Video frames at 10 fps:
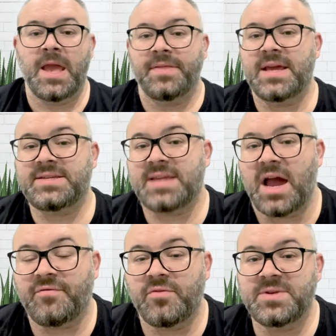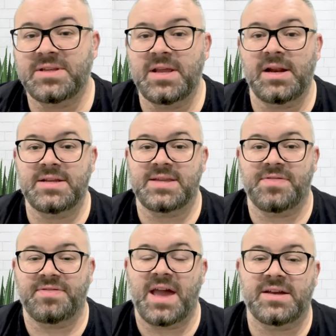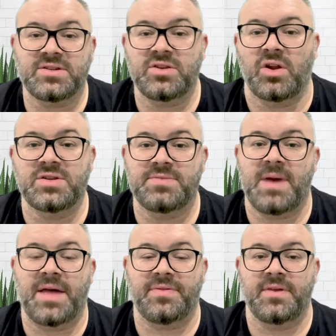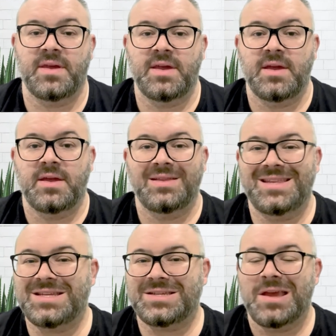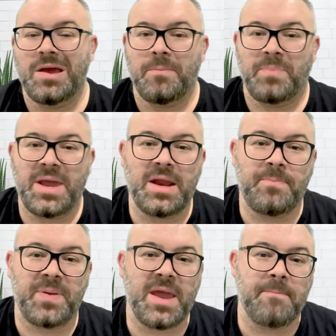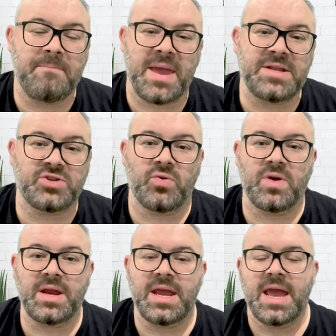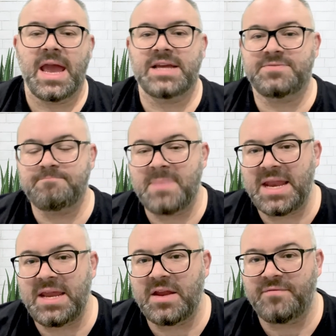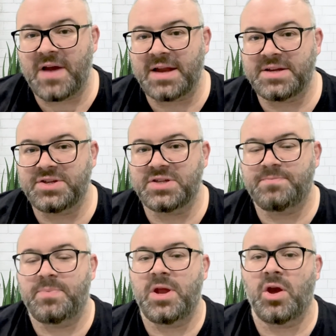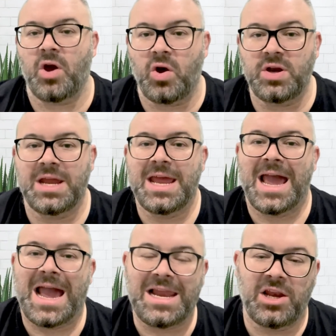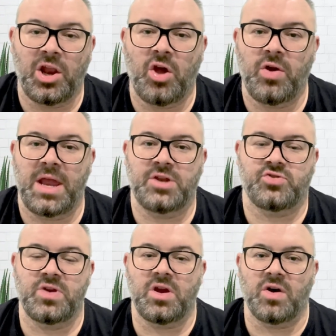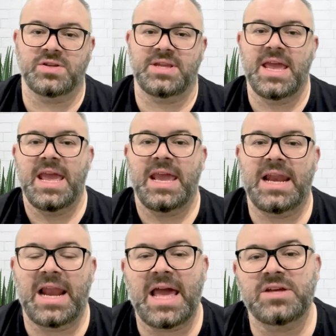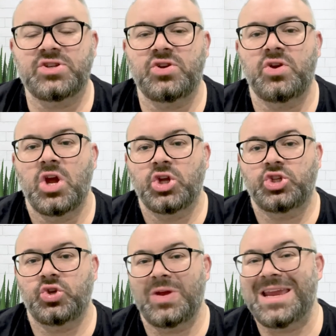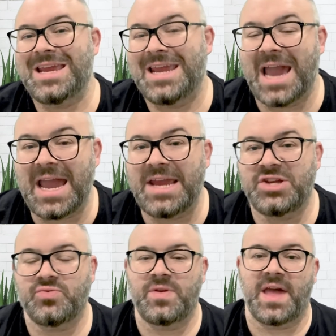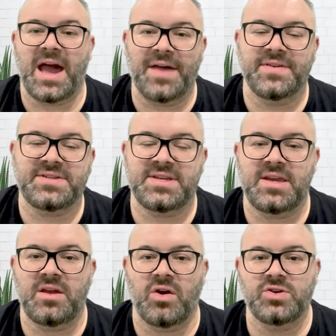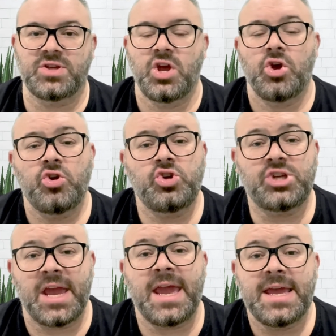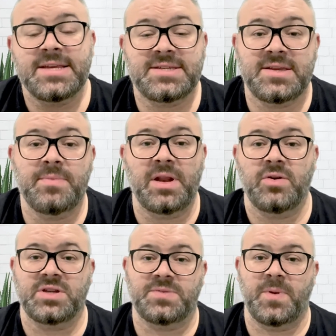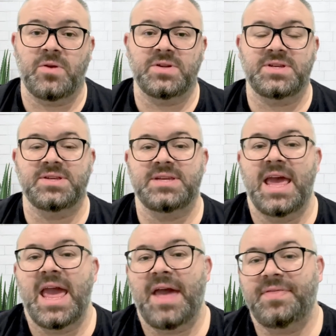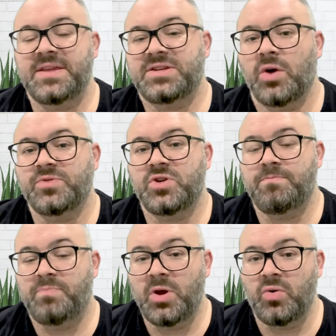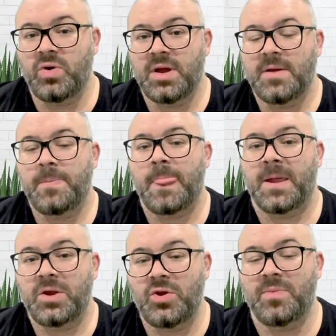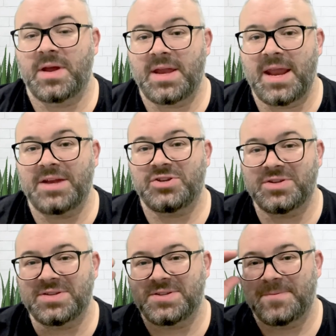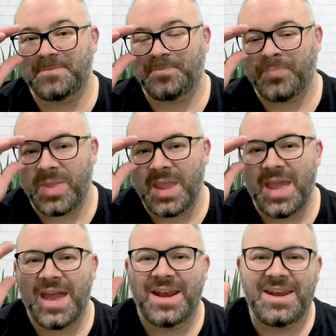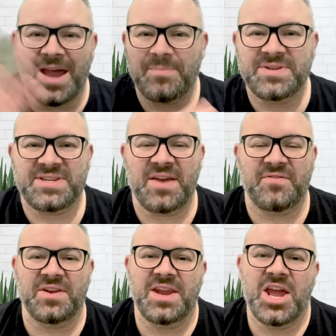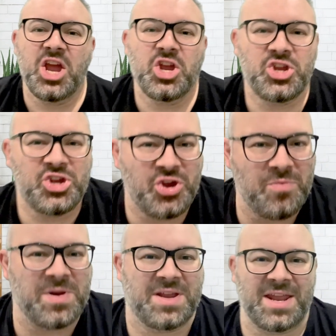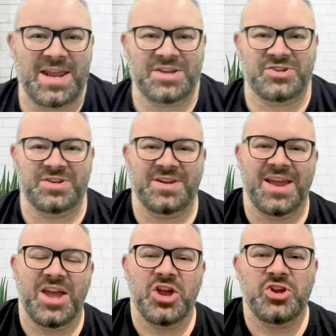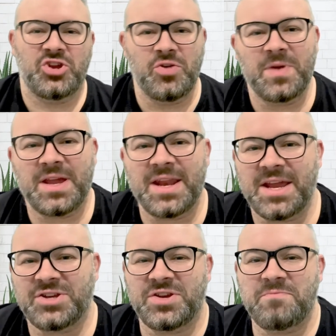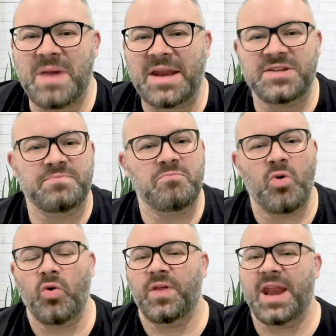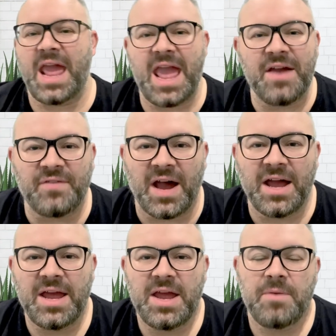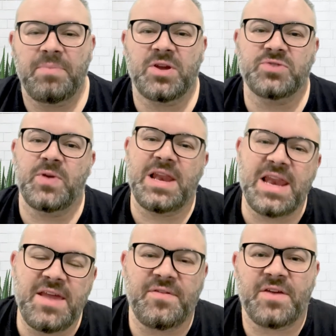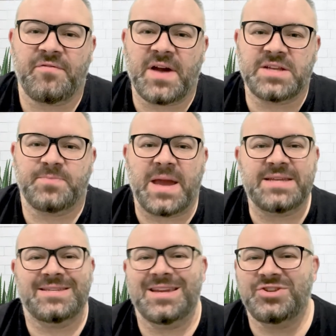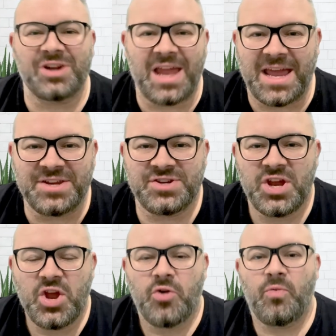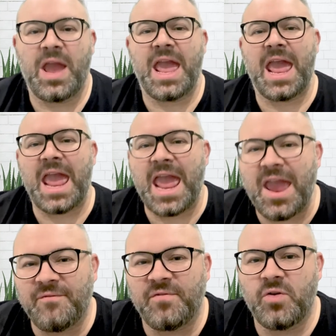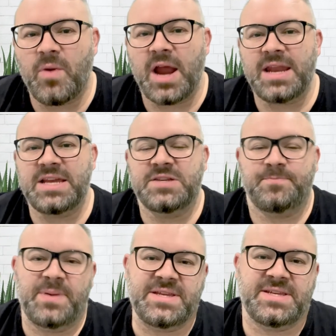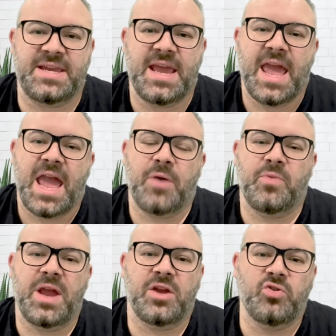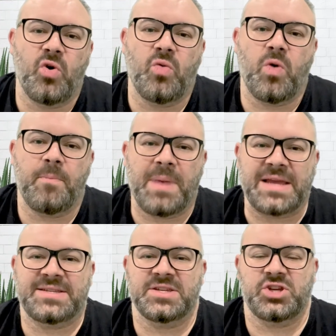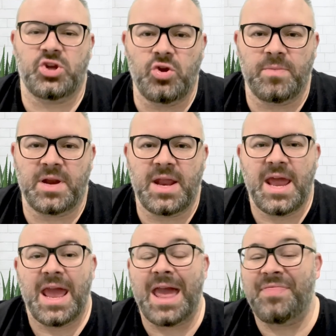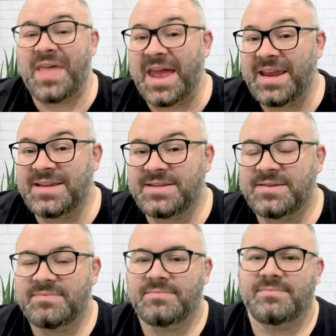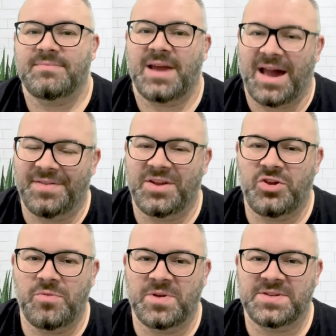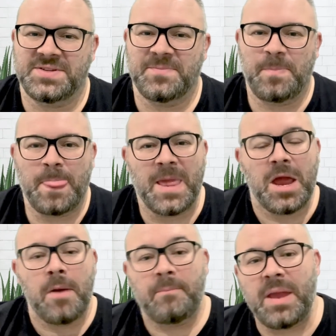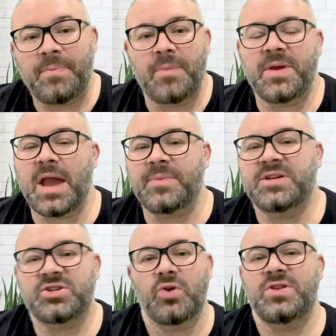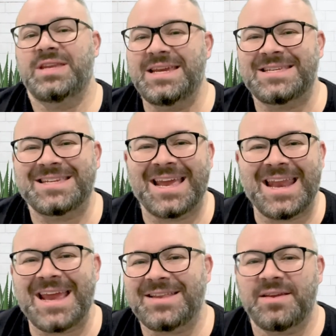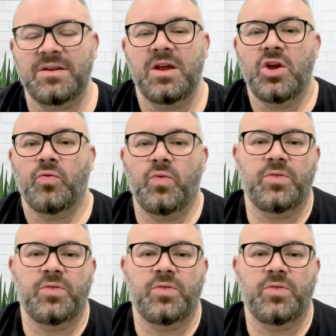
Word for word: They start from as little as $1,000 a month. This peer to peer mentoring has many advantages beyond a low entry cost. It allows you to engage with other CEOs who share similar experiences, and this helps you build human connections. Number seven, human connection. Human connection matters more than ever because we live in a fast paced digital age where everyone is busy and we ignore what makes us human, and that is other humans. People are becoming so disconnected with